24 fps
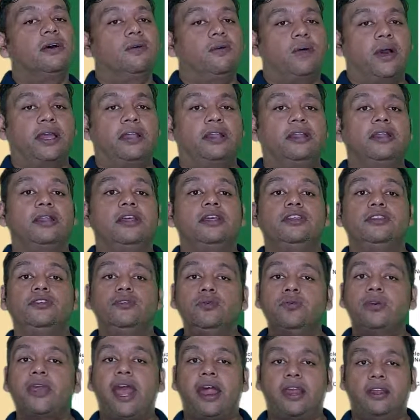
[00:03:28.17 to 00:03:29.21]
while
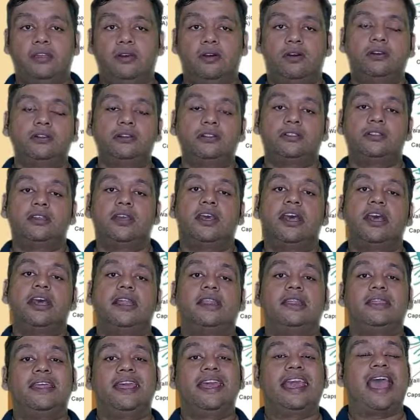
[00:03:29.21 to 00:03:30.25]
eukaryotes,
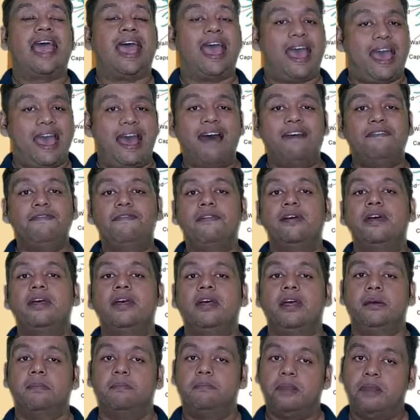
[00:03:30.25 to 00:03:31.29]
they have
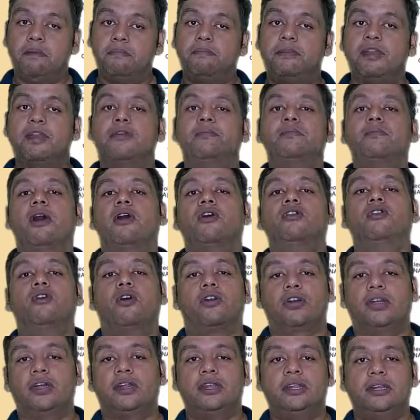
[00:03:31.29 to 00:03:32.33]
membrane-bound
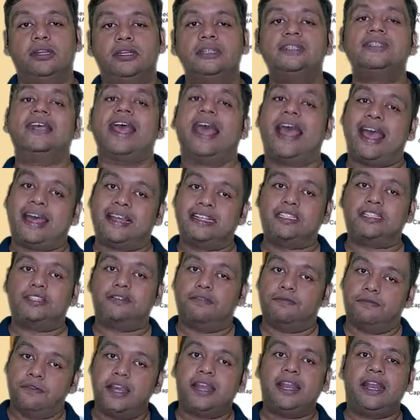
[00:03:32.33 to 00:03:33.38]
organelles as
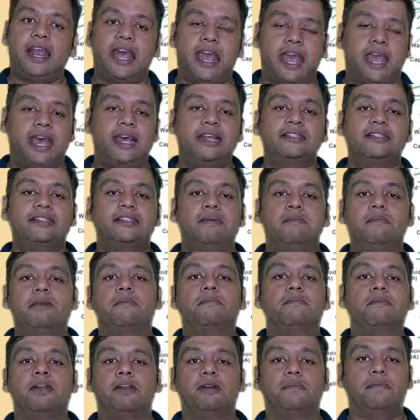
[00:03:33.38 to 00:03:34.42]
well as the
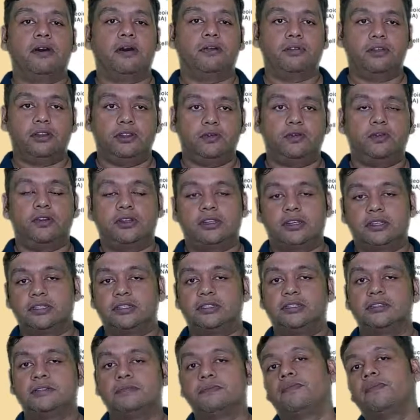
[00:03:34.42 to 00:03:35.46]
membrane-bound
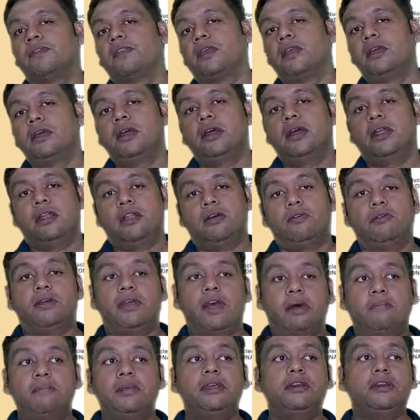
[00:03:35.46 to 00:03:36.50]
nucleus. Now
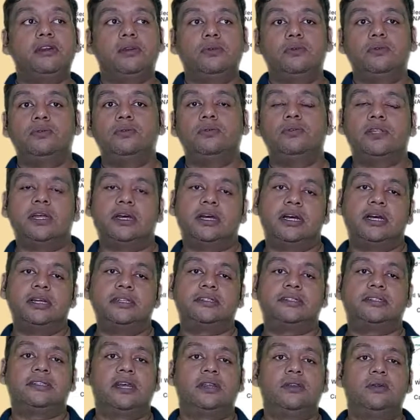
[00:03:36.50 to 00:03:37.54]
coming to the
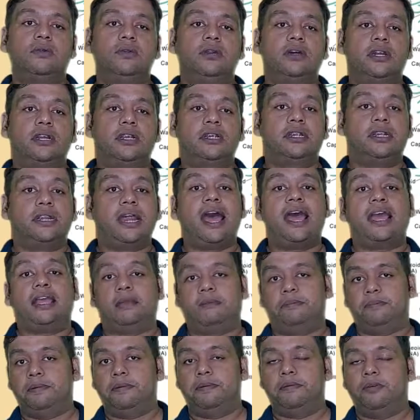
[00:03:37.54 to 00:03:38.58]
cellular
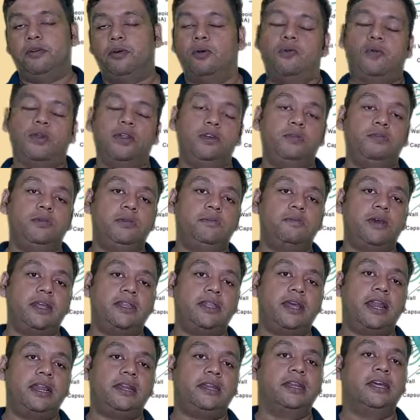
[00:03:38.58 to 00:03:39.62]
type, what do you mean by
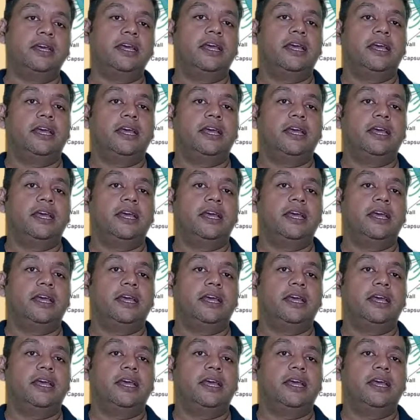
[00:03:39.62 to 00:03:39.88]
that?